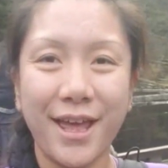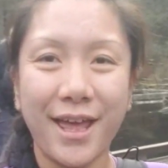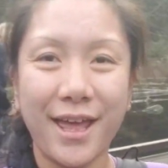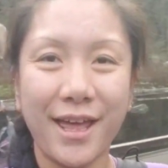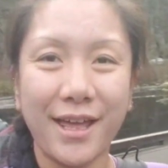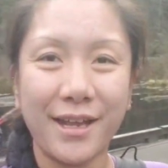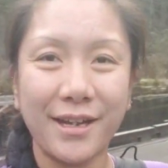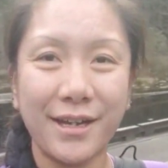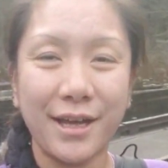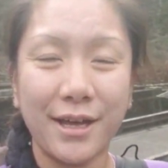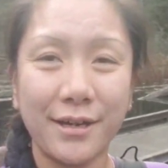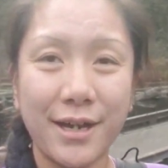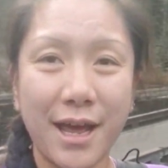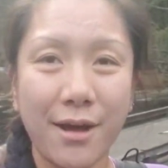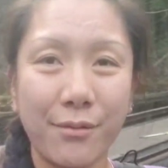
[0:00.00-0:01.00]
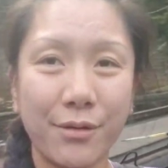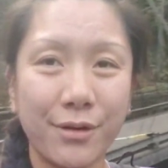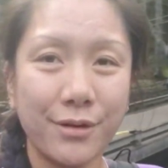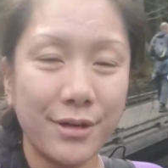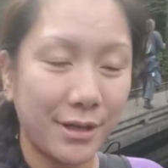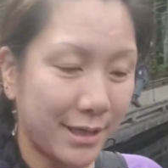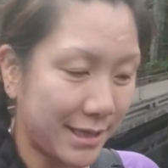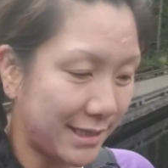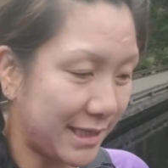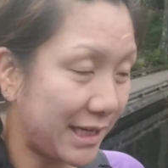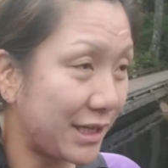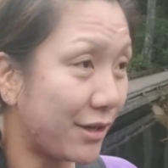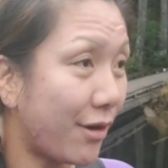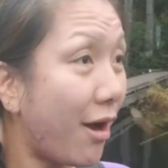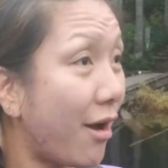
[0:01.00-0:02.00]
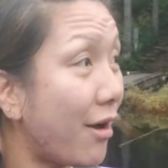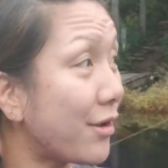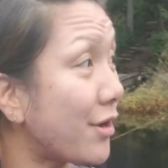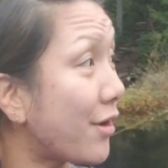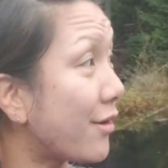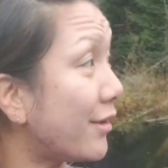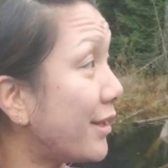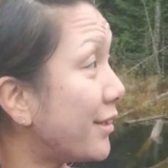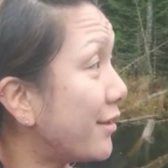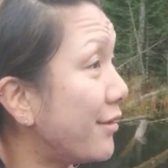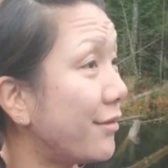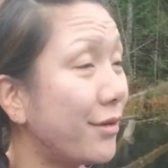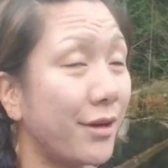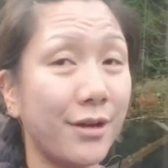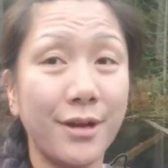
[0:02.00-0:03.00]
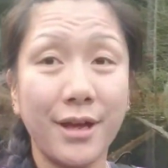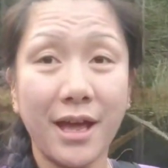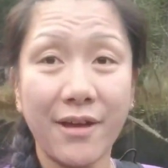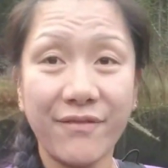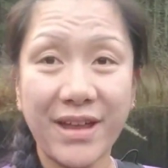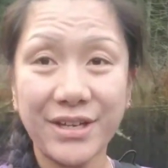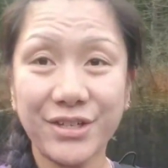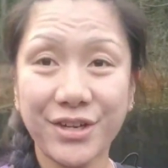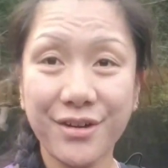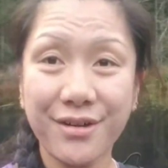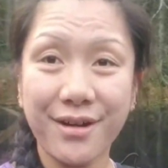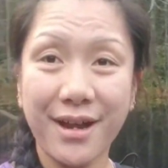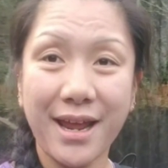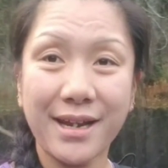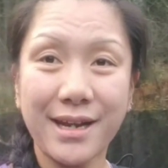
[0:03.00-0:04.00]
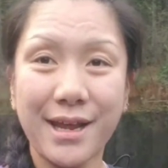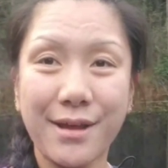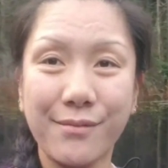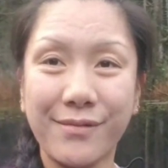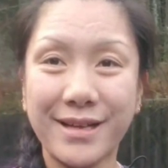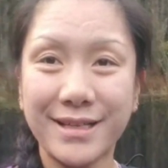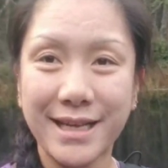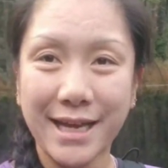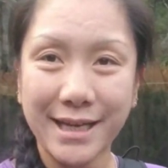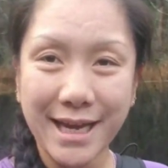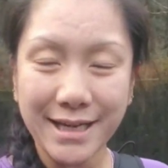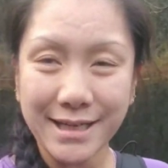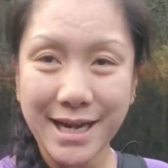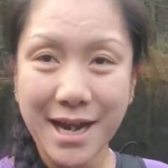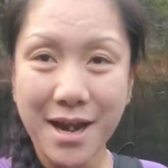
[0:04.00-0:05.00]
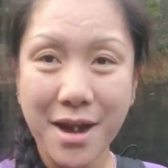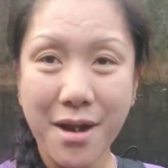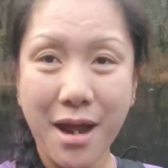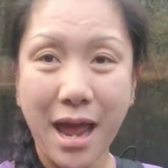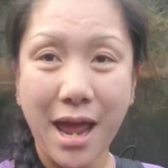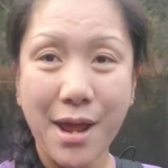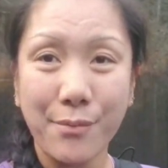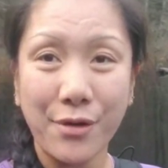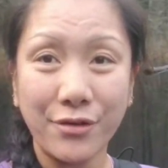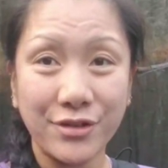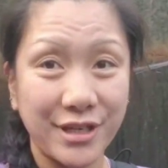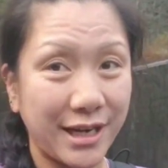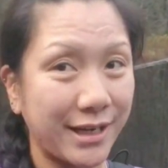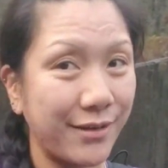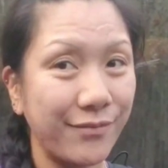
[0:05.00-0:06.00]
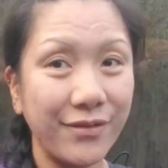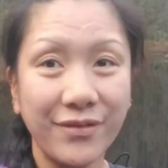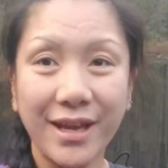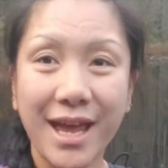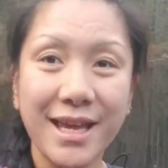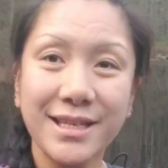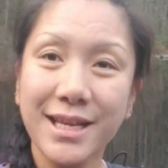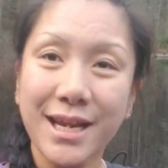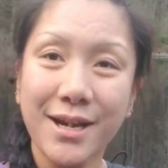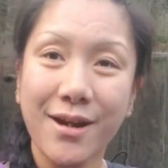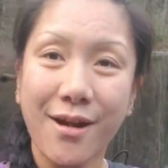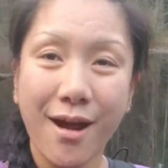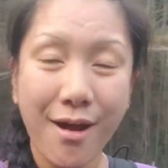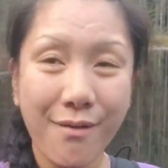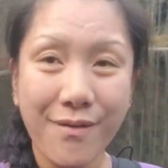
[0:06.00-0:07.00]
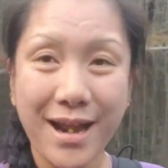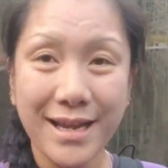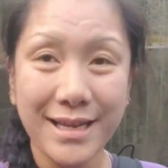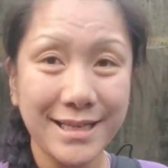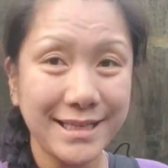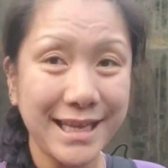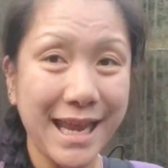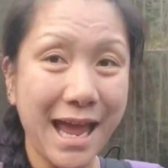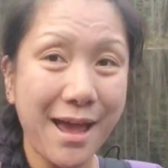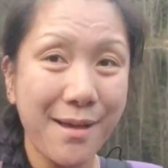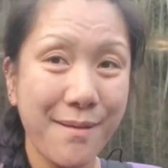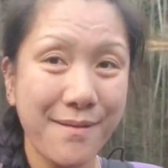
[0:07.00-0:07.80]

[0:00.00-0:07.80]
And now we're going to continue on our little adventure. And then once I get there, I will check in with you guys later. All right, see ya.